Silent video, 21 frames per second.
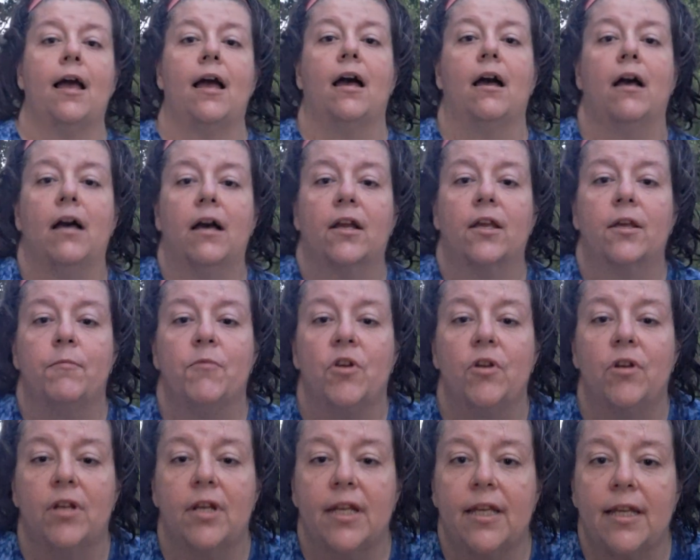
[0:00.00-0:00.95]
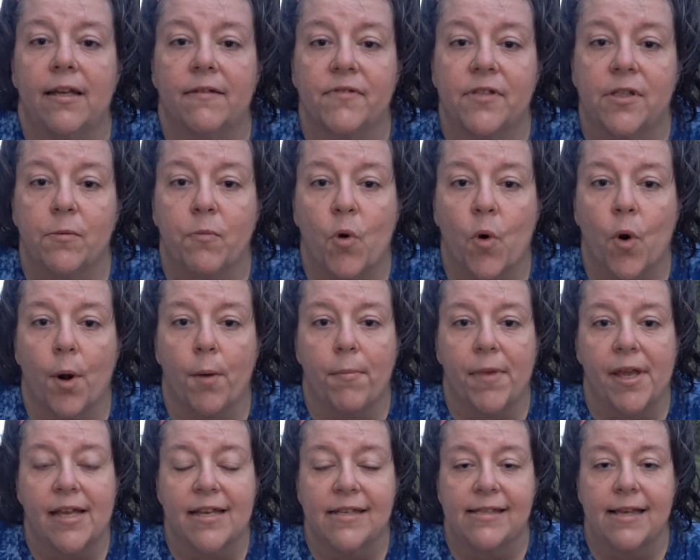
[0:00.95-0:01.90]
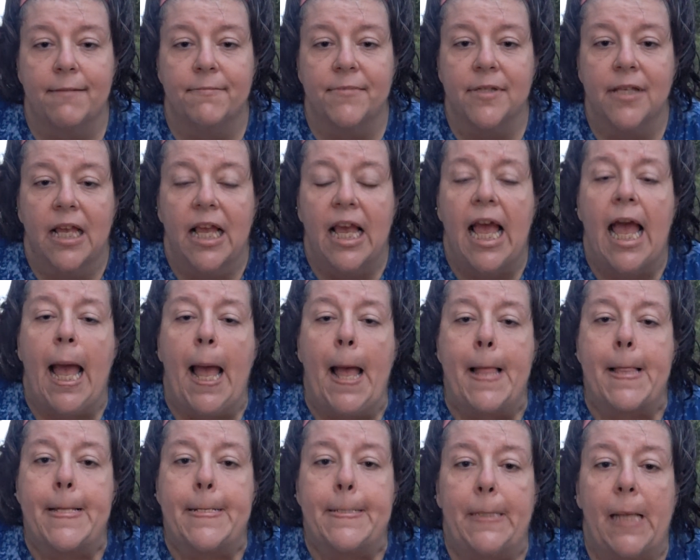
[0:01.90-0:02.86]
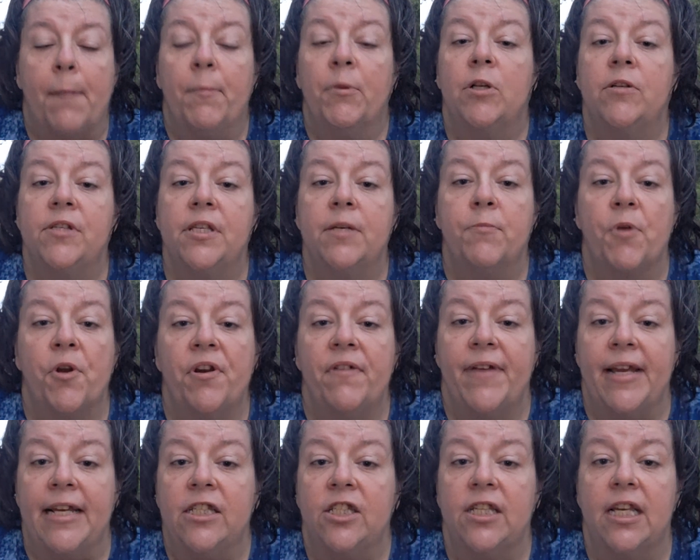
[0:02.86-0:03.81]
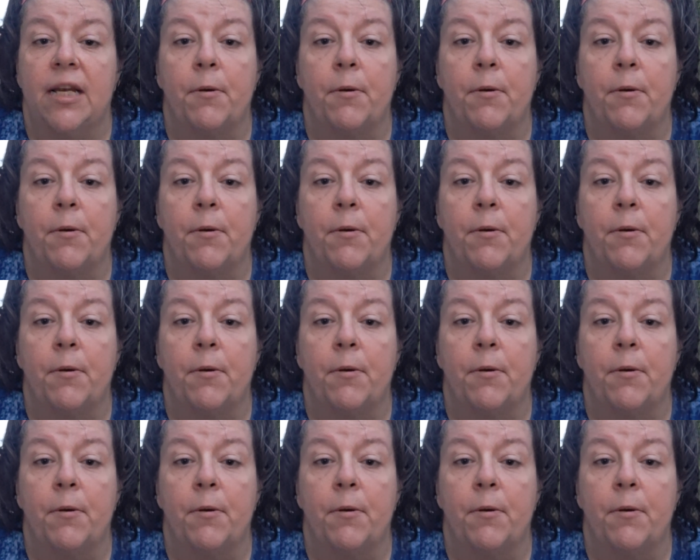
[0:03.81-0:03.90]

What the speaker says: a community of support because I'm losing motivation.